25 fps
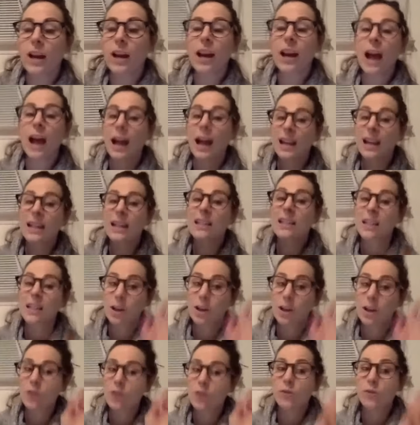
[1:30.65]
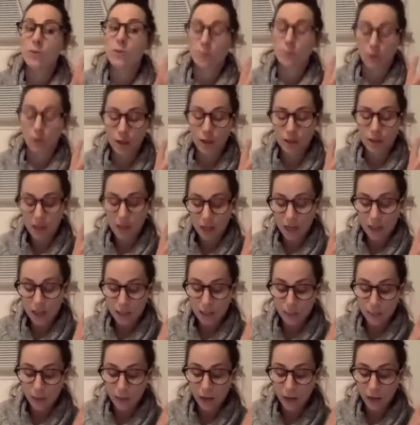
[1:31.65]
And I can tell you from firsthand
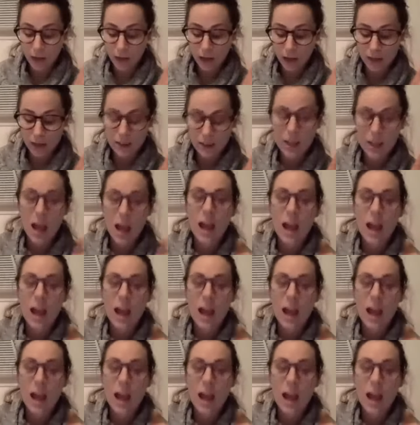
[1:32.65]
experience,